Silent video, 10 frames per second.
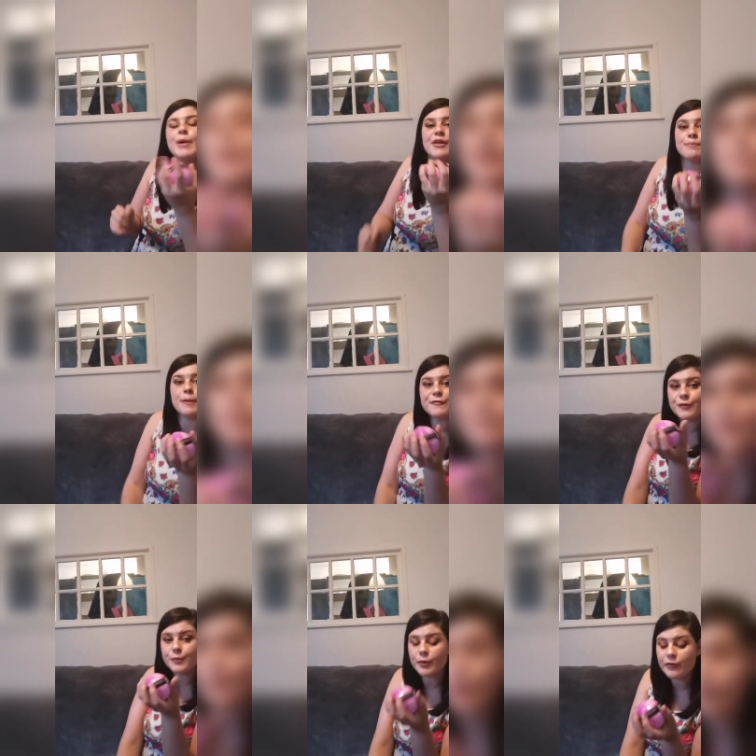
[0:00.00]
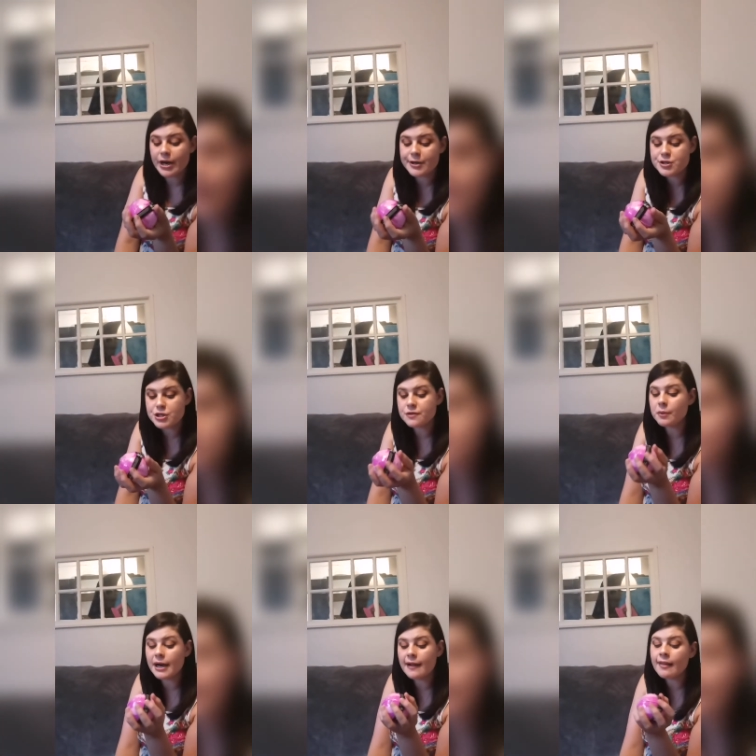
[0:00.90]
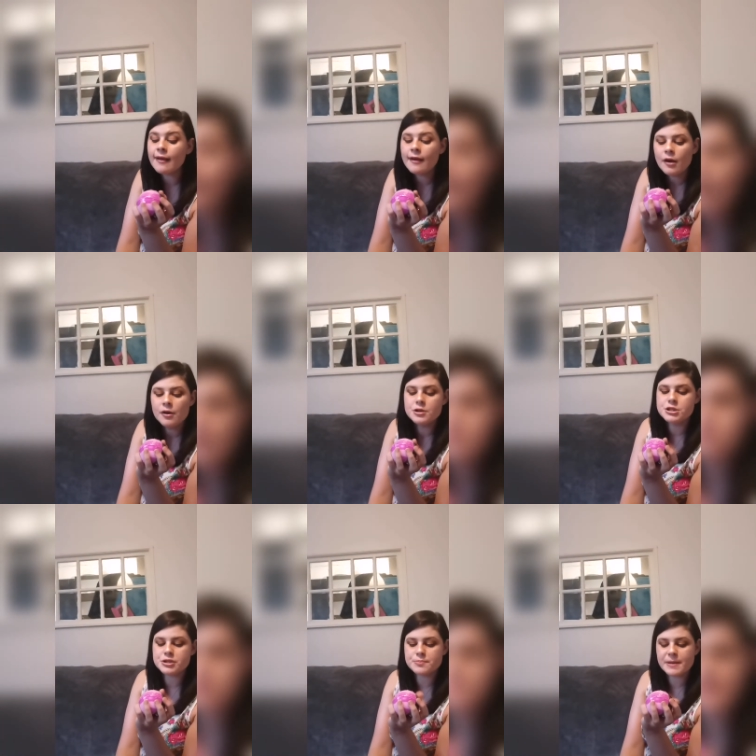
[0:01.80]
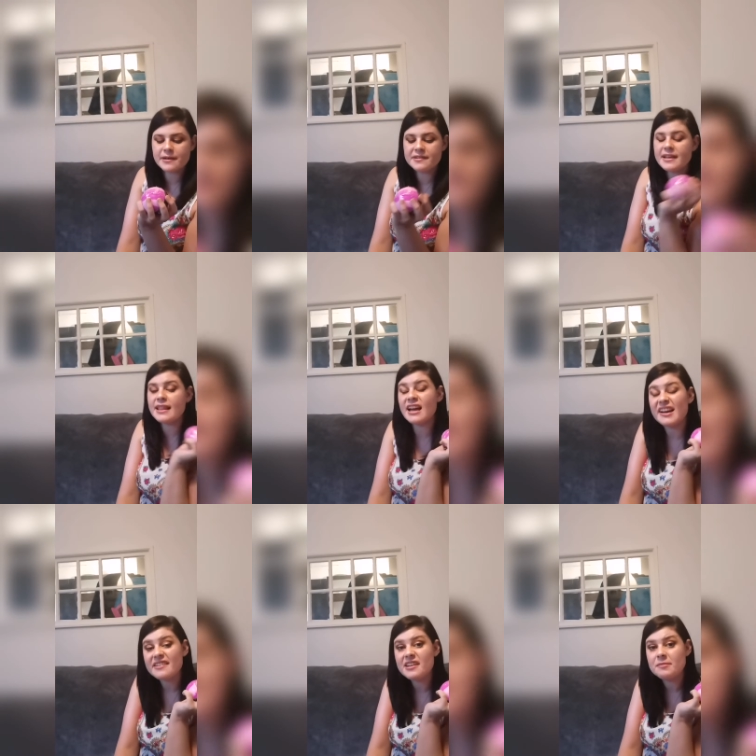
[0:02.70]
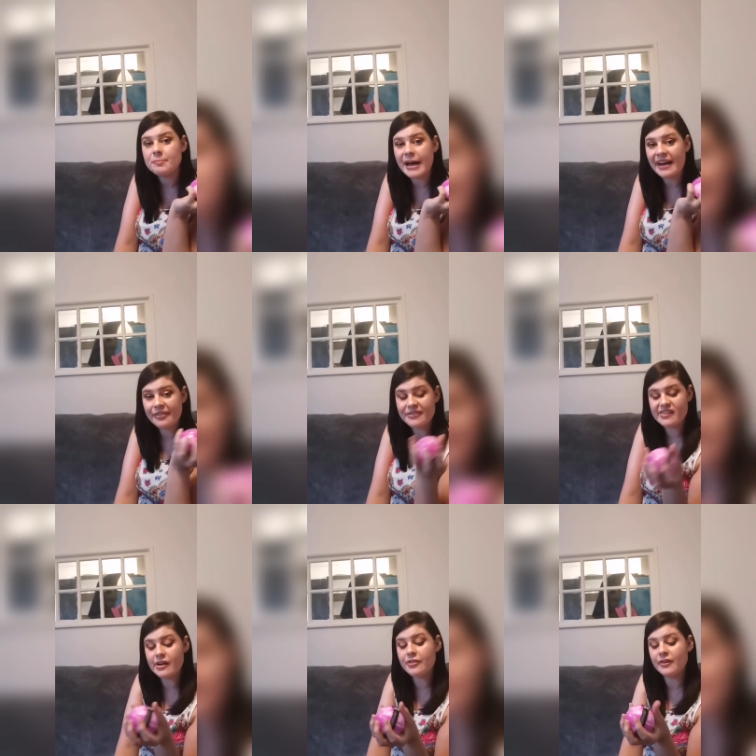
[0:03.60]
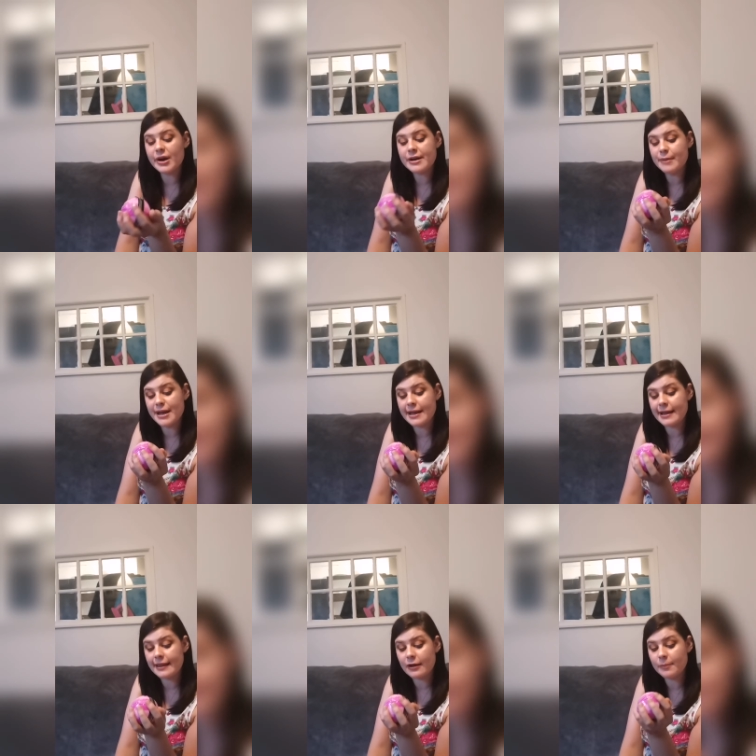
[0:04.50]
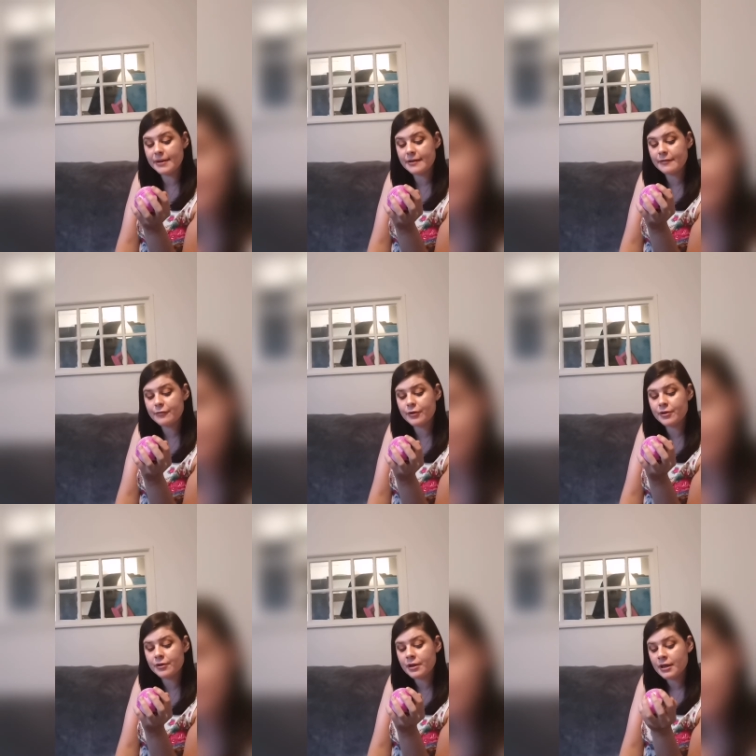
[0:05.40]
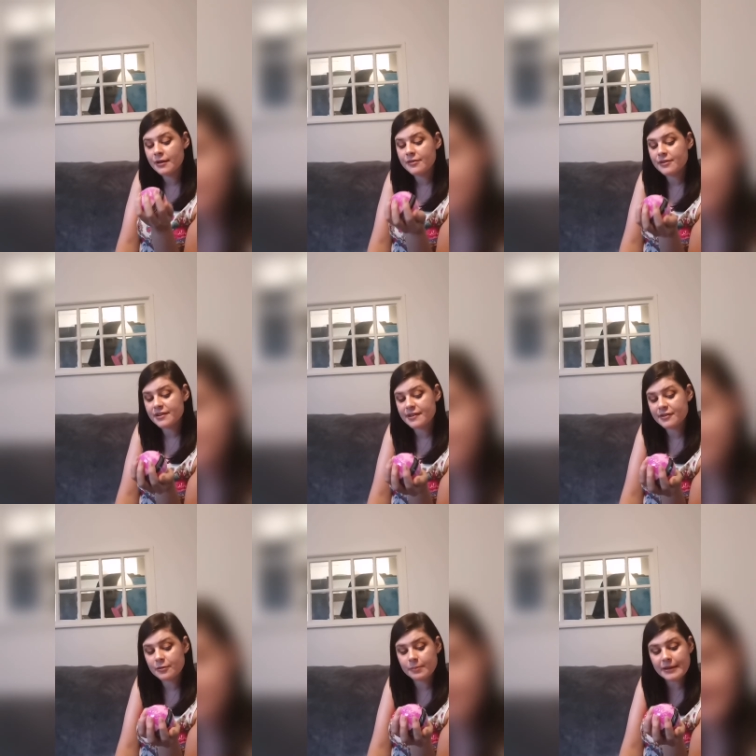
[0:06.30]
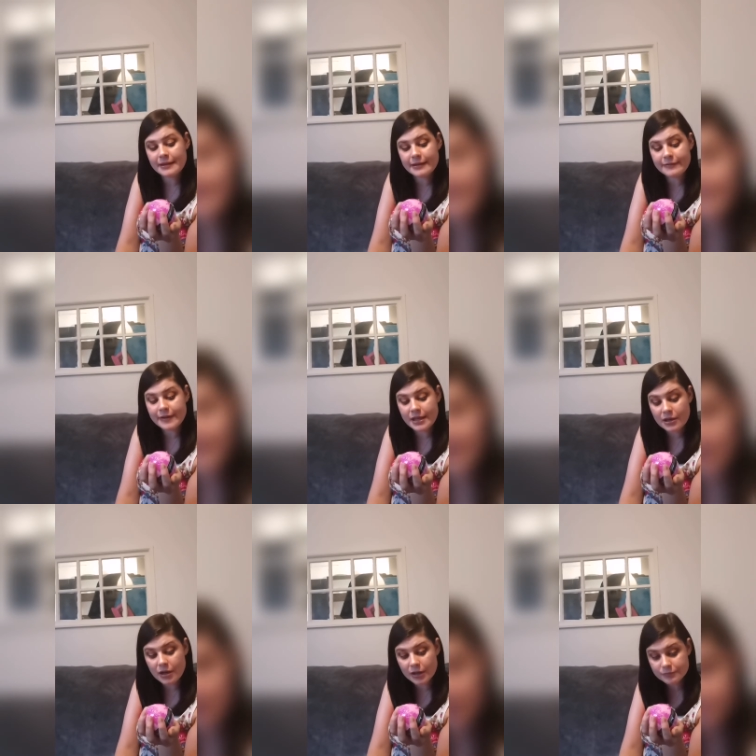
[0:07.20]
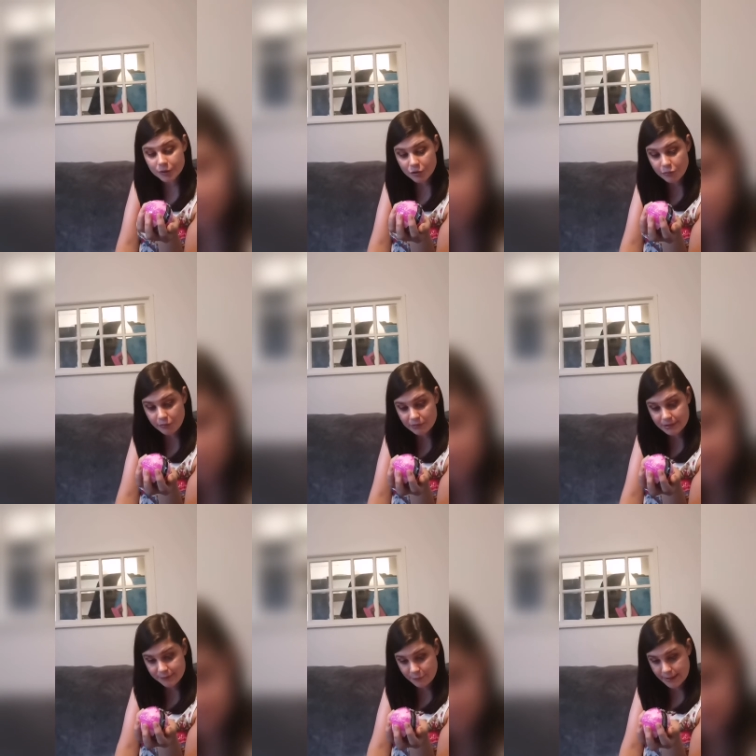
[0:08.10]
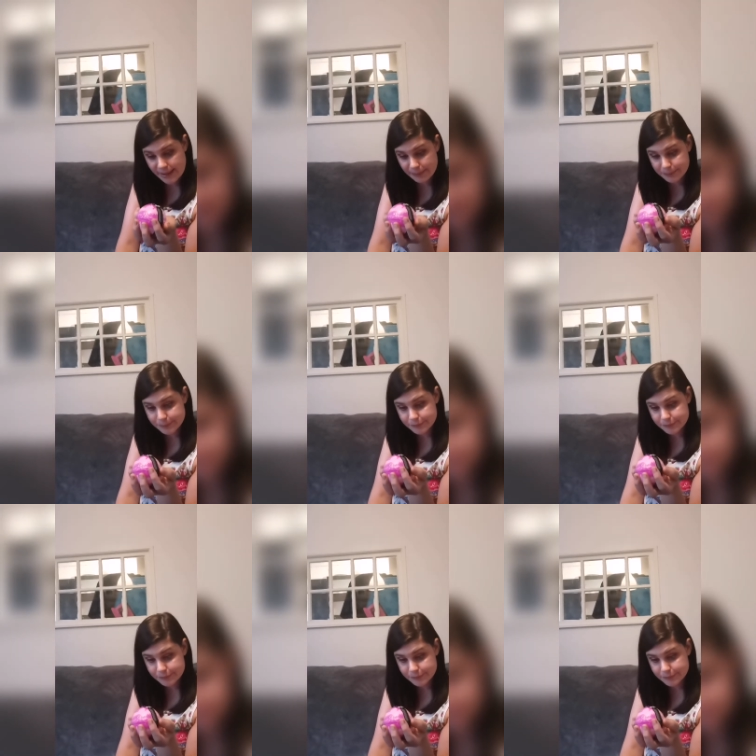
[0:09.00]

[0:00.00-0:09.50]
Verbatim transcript: bath bomb from the range as well just because he likes his baths and I thought it'd make it a little bit different. This is completely vegan, cruelty free,